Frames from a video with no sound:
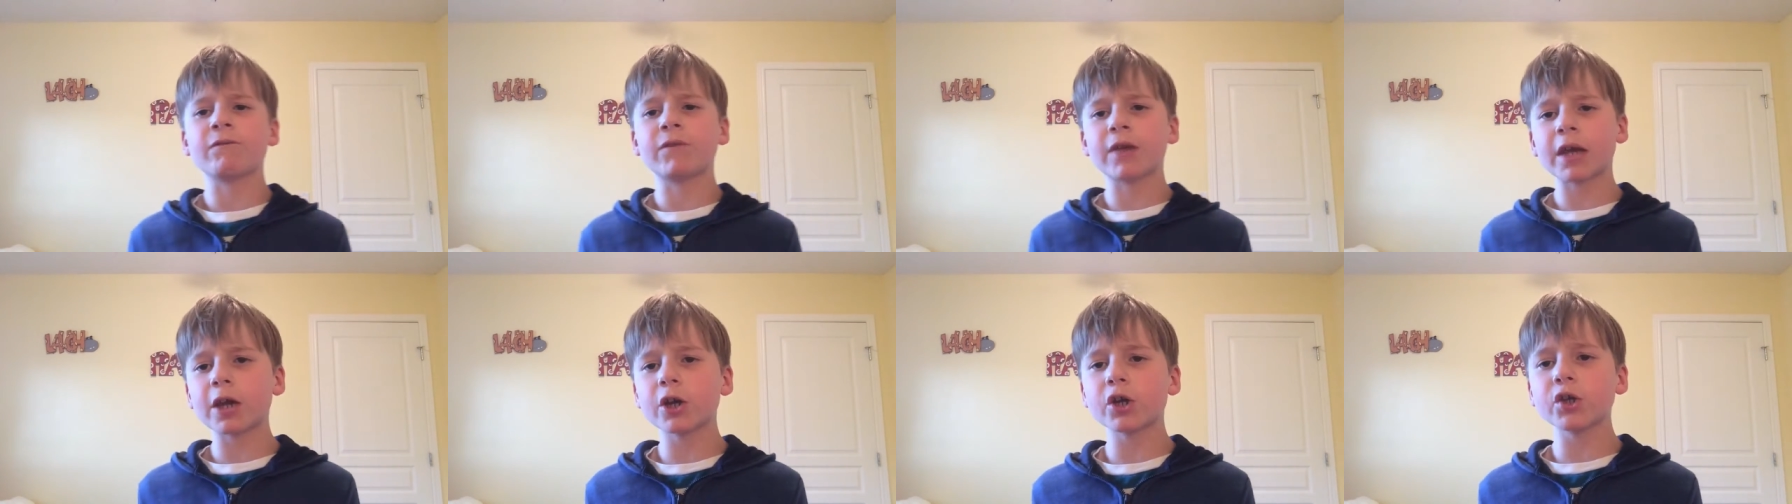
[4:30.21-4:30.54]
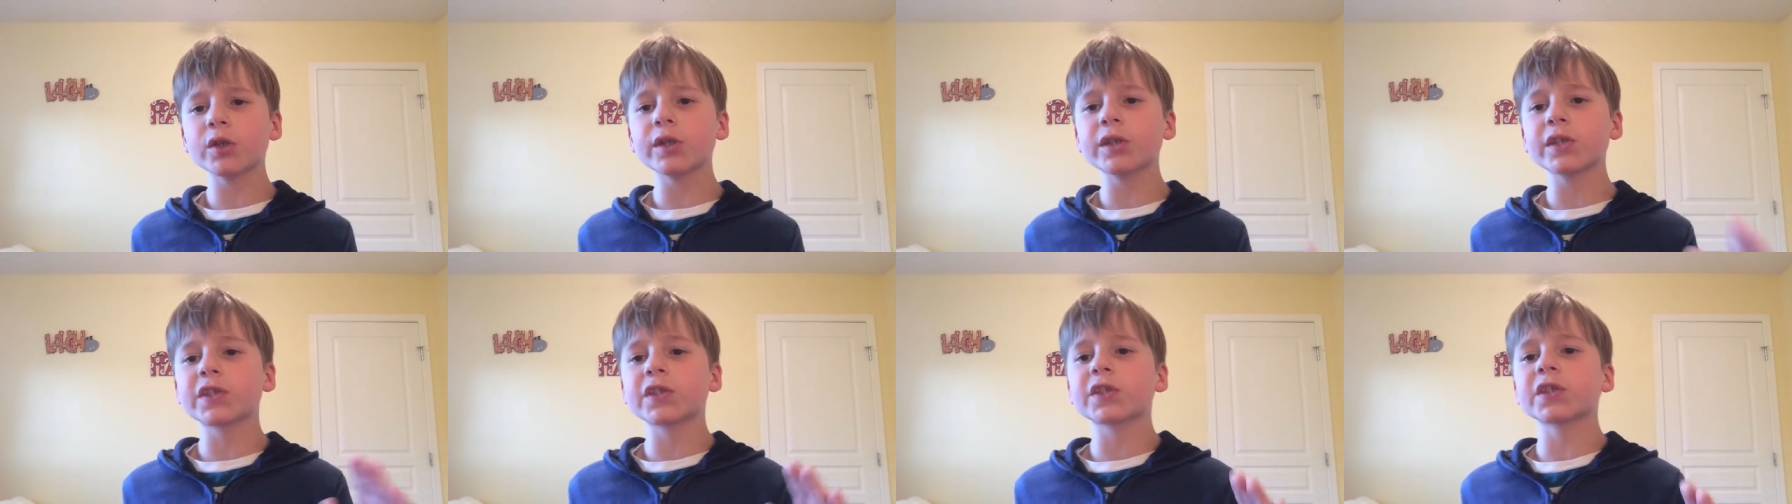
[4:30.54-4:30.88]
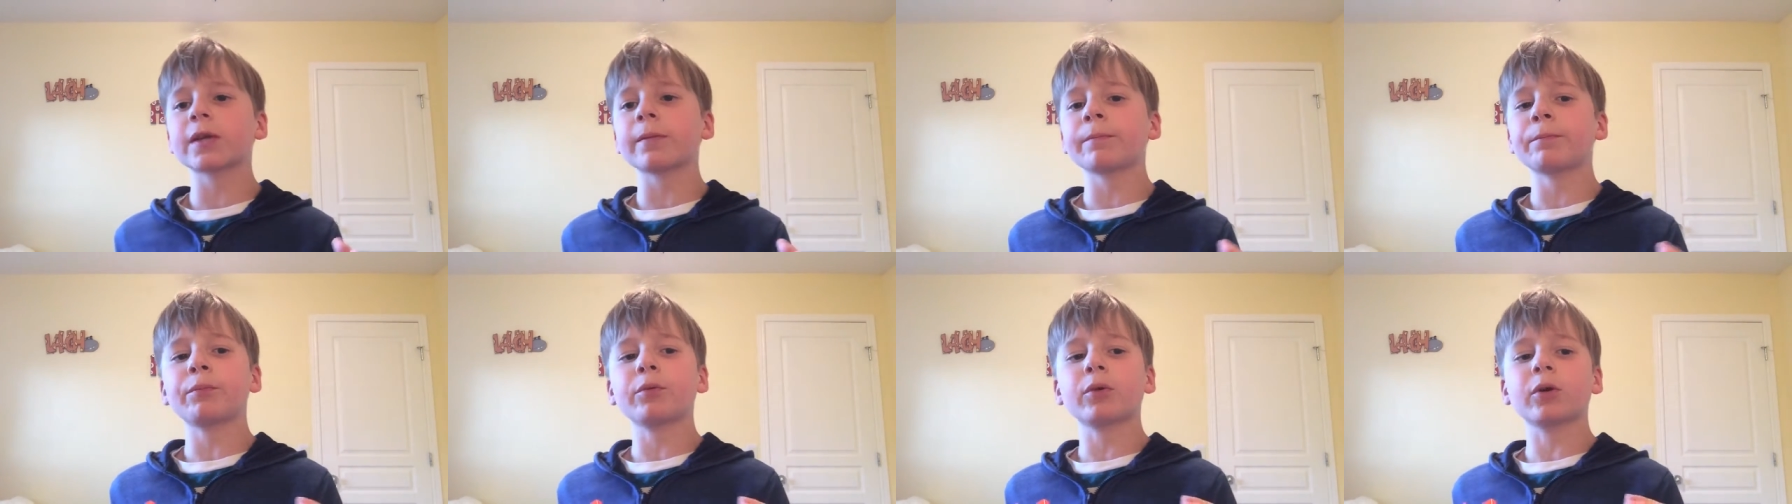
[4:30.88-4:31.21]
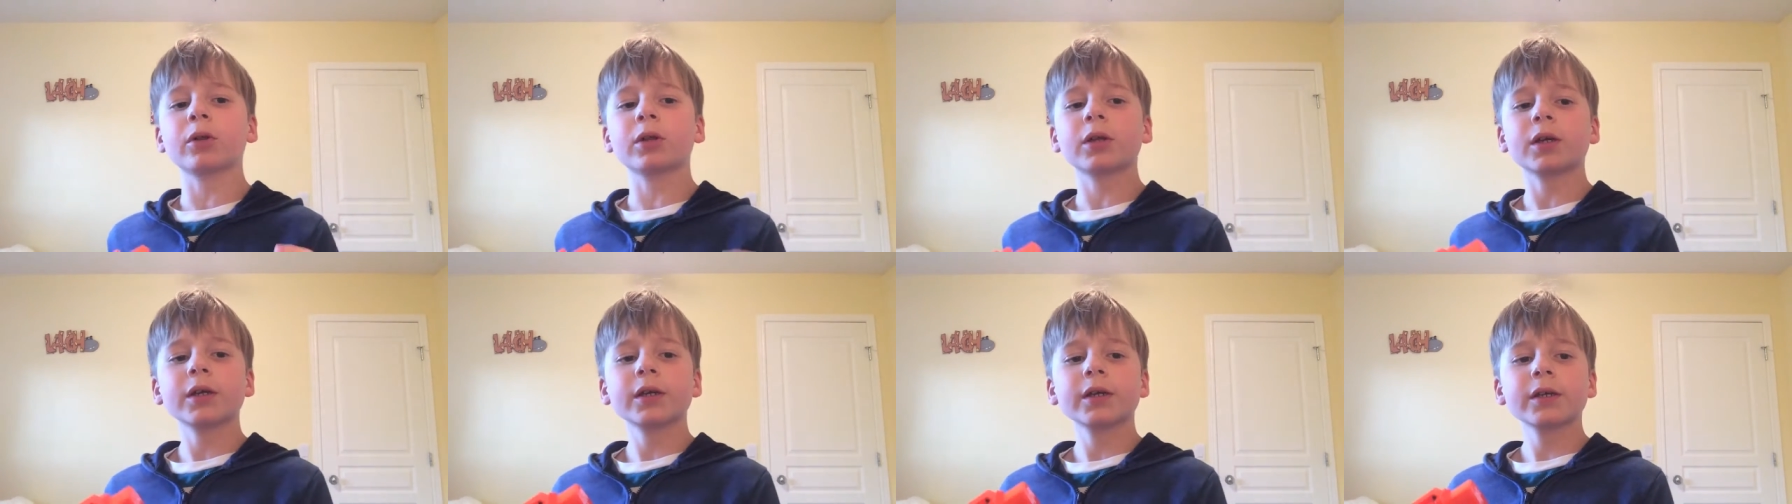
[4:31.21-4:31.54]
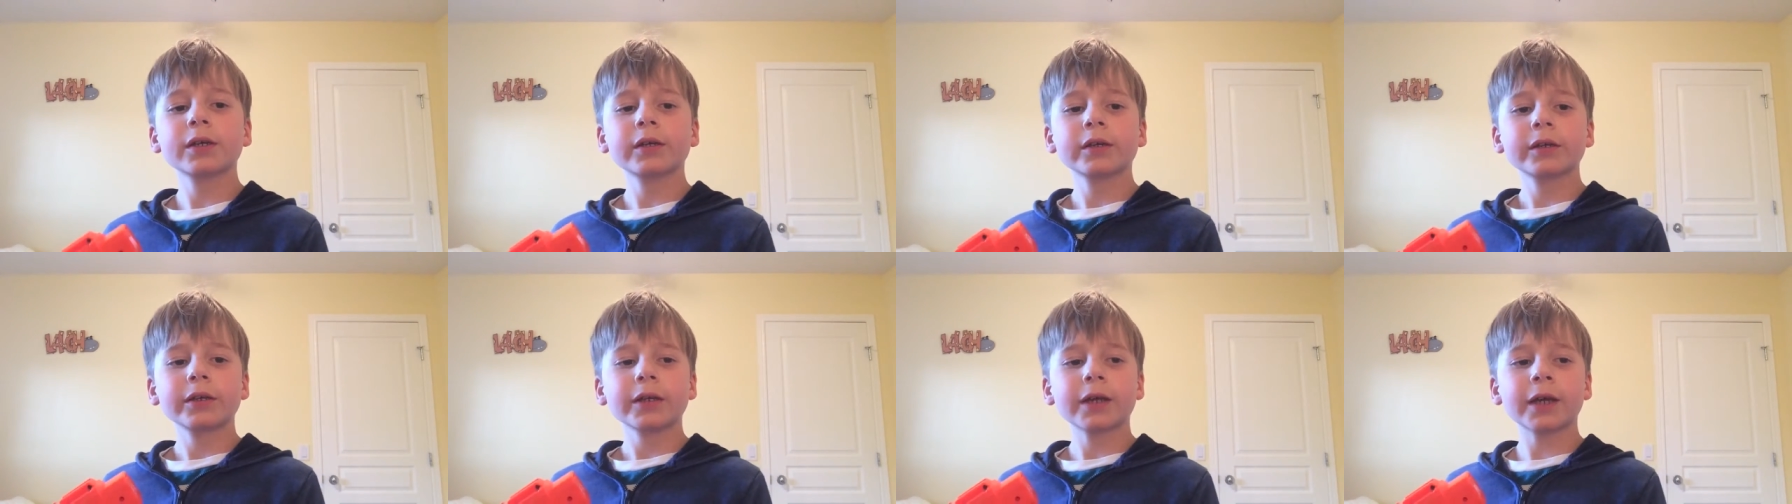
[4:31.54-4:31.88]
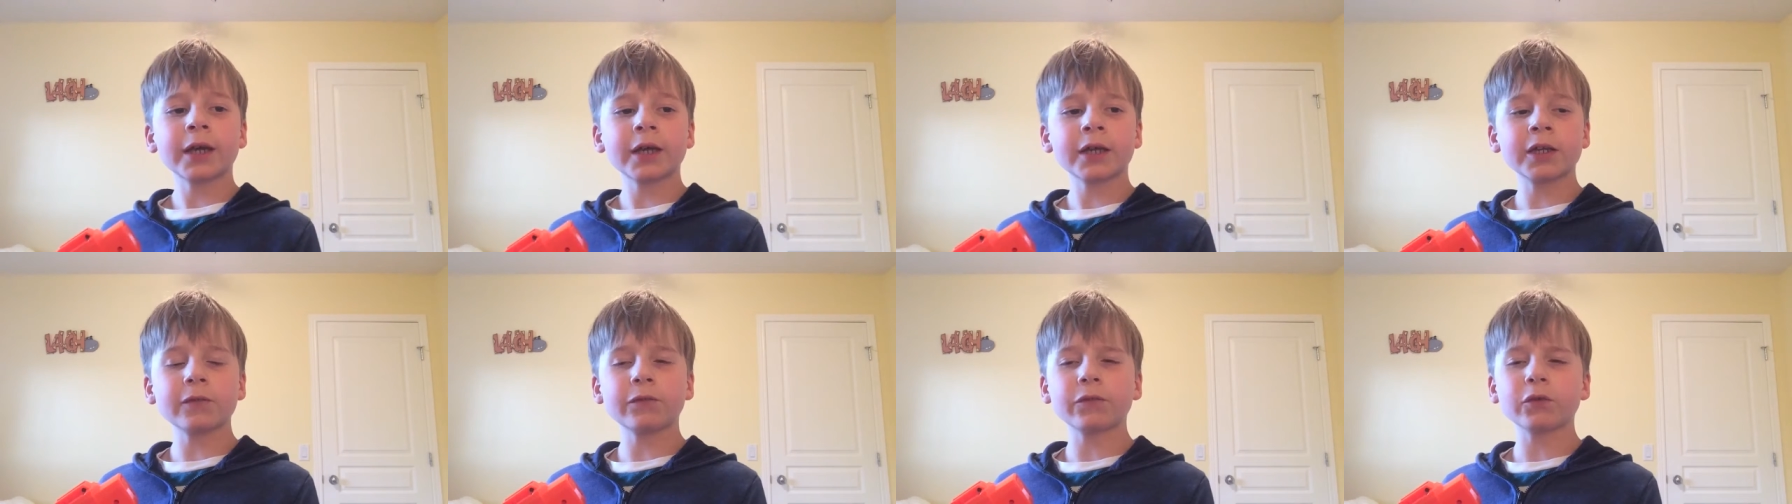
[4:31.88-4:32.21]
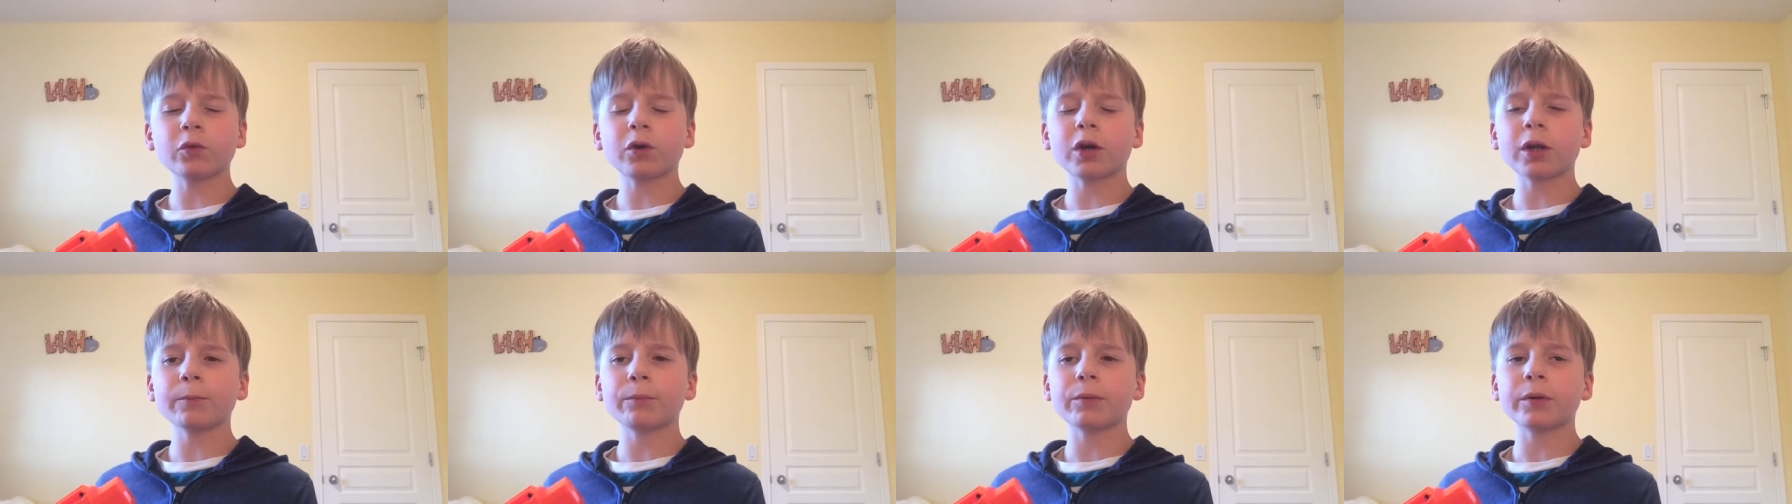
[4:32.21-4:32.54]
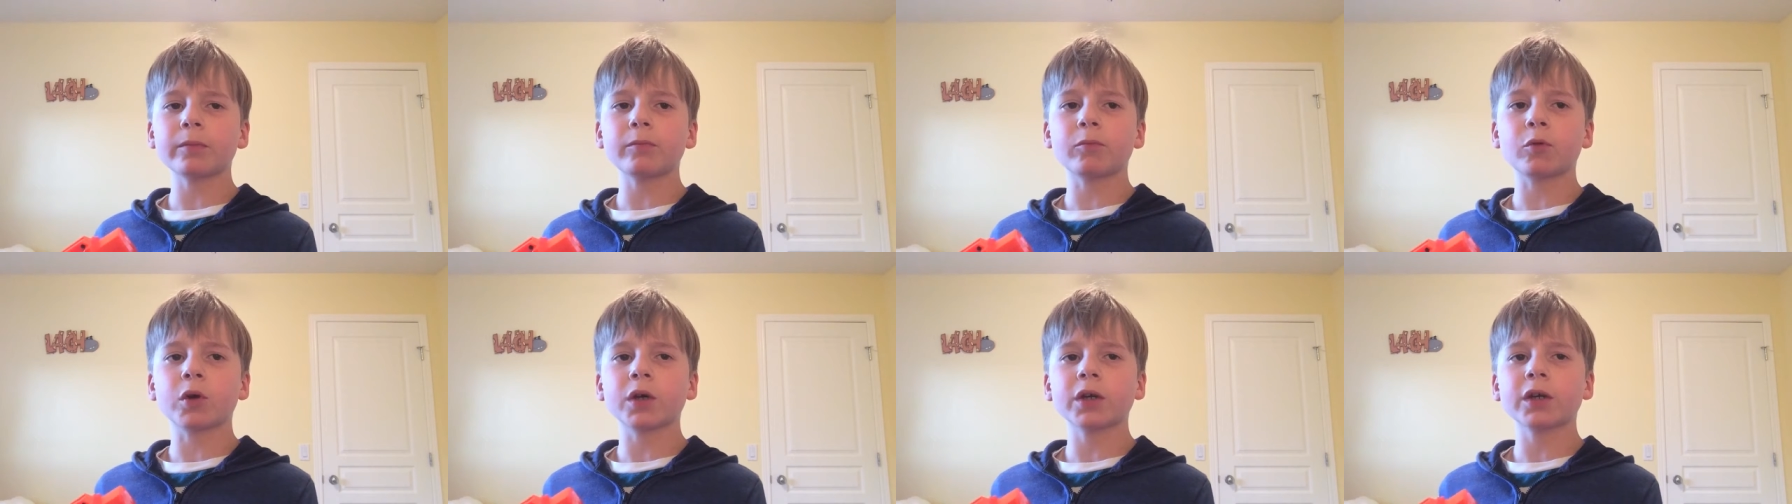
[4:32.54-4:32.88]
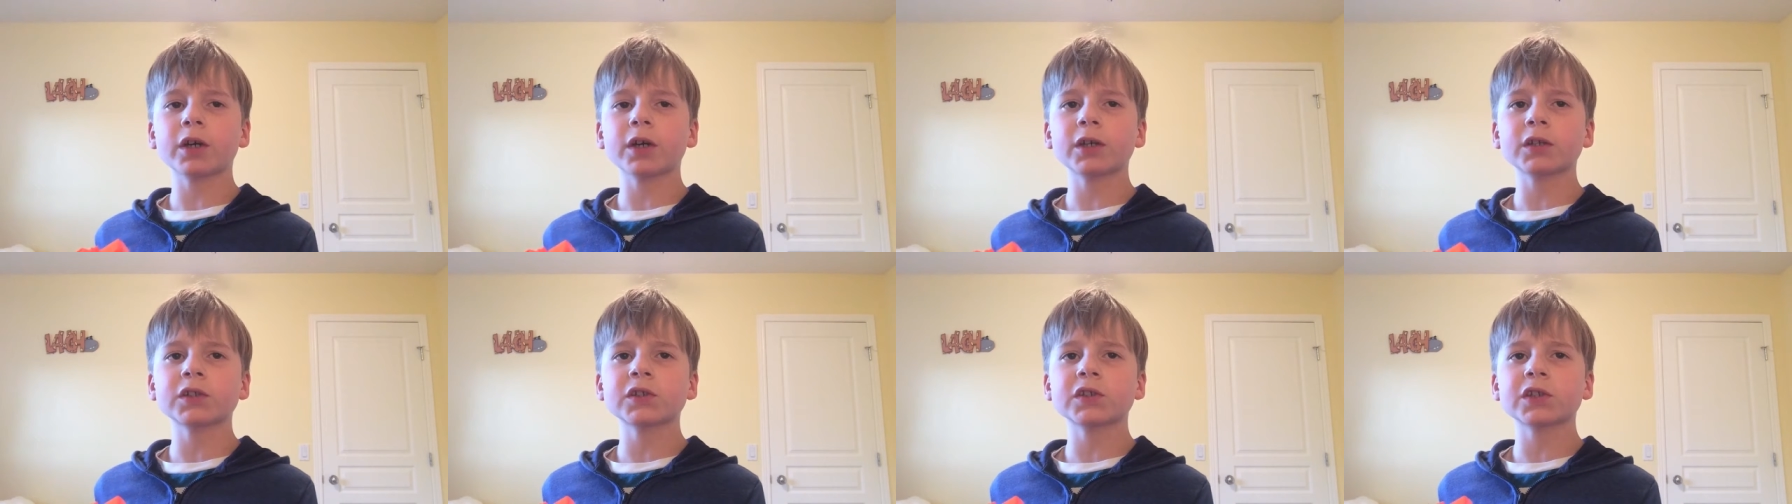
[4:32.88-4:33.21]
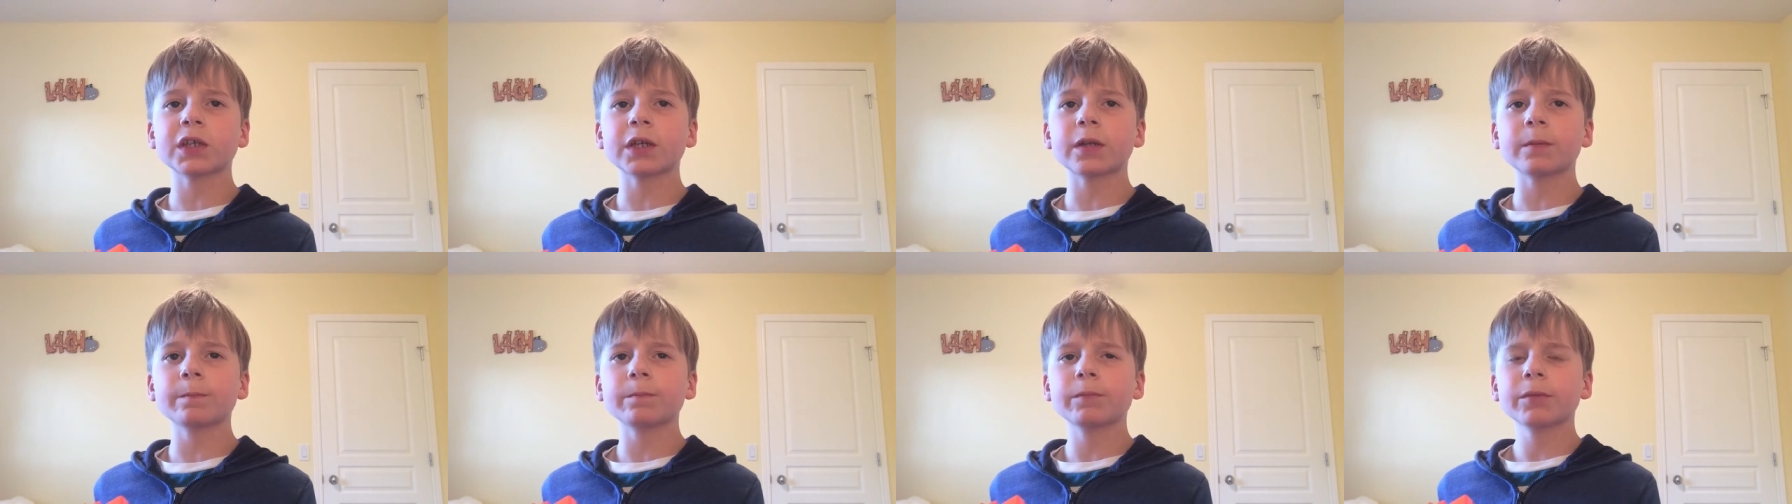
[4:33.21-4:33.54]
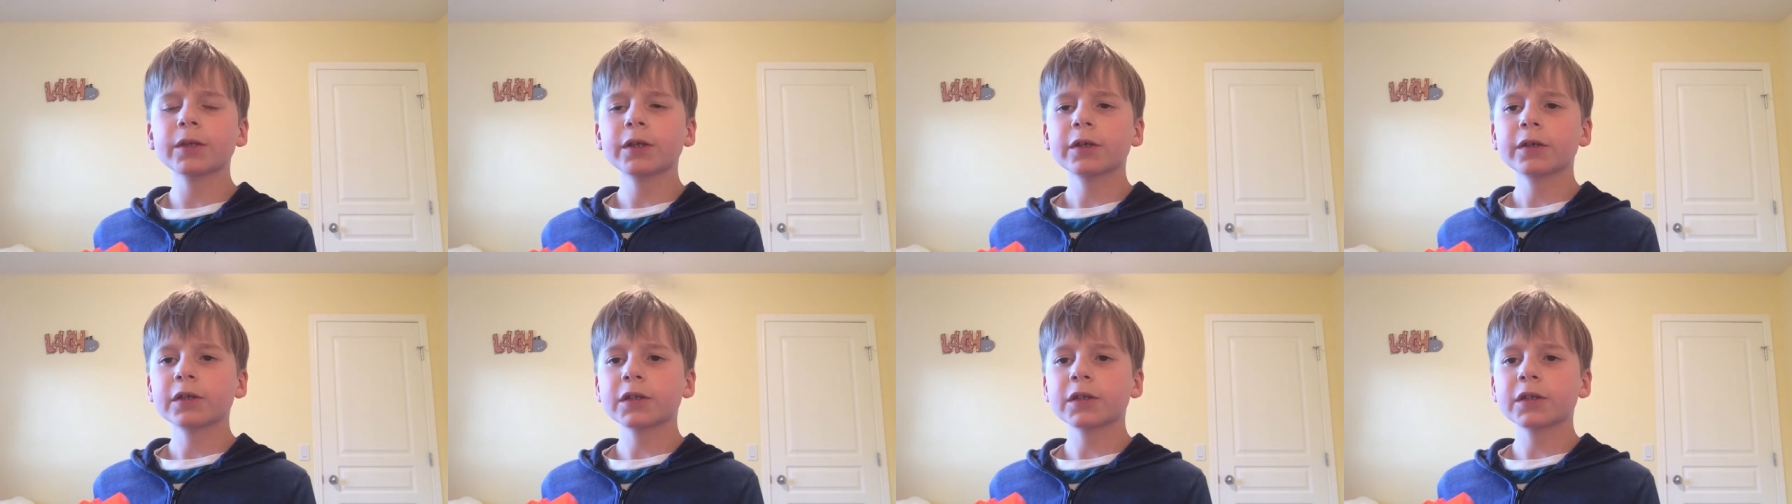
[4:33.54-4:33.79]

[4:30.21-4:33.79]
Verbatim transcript: Very simple, and if you want to put more darts in,